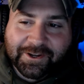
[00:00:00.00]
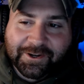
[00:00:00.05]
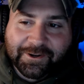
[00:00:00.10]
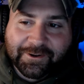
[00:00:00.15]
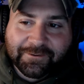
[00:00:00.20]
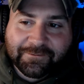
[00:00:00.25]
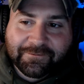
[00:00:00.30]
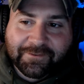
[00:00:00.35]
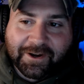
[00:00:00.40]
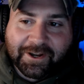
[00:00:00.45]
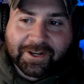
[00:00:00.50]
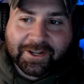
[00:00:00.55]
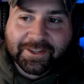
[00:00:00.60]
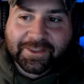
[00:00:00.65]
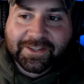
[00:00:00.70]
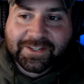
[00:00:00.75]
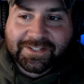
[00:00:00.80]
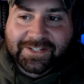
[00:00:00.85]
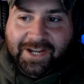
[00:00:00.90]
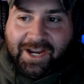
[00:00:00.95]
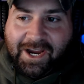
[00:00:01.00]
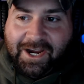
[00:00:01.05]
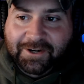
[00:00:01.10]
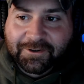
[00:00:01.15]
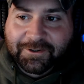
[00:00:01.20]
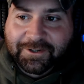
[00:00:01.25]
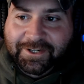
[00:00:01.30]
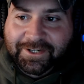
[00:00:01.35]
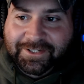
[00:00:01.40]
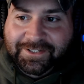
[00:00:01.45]
fighting the
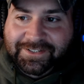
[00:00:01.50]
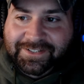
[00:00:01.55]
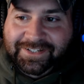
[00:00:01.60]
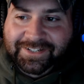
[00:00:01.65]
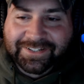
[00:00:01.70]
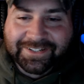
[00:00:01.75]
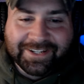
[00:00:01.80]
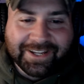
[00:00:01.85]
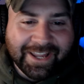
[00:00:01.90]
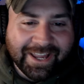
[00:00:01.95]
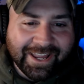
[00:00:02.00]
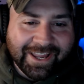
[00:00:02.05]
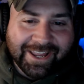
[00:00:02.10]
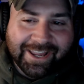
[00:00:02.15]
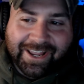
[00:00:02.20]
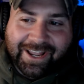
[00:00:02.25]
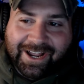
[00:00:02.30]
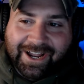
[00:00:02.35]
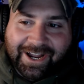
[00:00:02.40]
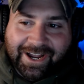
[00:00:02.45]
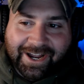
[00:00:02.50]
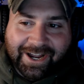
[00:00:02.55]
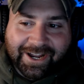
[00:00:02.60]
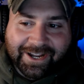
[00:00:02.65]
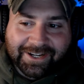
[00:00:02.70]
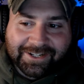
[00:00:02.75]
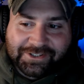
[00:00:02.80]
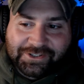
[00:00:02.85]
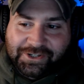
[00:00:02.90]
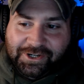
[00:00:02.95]
tyrant,
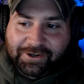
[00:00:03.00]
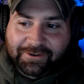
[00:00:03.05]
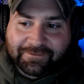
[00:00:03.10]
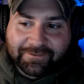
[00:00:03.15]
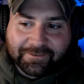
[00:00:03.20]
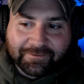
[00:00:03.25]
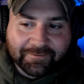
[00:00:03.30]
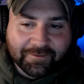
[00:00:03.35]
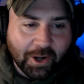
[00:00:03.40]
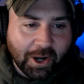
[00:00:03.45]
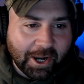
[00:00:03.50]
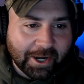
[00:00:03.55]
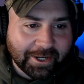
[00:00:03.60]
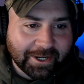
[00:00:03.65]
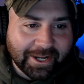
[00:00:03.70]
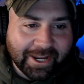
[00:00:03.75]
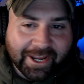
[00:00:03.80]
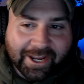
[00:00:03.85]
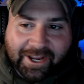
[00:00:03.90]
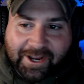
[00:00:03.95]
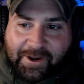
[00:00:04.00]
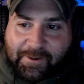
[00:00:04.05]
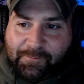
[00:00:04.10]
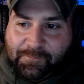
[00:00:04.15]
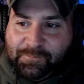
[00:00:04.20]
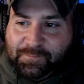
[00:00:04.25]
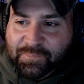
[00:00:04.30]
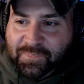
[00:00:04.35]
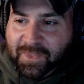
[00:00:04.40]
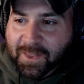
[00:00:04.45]
Sheriff of Nottingham.
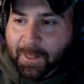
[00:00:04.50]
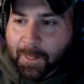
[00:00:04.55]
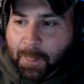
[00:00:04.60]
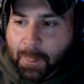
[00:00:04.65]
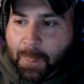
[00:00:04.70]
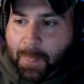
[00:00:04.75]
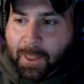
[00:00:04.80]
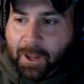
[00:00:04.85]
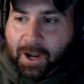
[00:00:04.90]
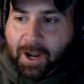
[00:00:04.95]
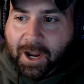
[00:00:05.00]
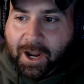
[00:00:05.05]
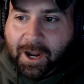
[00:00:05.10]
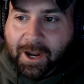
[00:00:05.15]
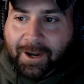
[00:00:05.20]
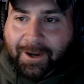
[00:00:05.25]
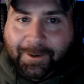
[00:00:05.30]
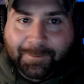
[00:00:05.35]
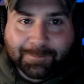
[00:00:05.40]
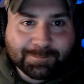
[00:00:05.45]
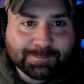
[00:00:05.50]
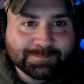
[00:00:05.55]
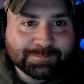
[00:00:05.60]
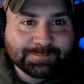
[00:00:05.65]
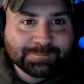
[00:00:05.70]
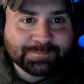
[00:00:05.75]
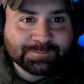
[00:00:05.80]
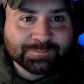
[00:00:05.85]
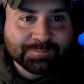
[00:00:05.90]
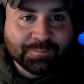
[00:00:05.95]
Um,
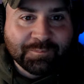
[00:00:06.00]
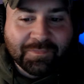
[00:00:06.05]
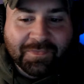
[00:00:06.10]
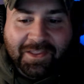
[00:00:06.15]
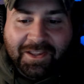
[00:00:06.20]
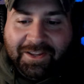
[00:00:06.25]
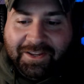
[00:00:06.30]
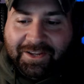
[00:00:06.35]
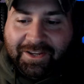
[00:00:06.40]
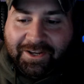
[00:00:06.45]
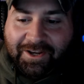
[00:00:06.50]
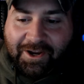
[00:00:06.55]
I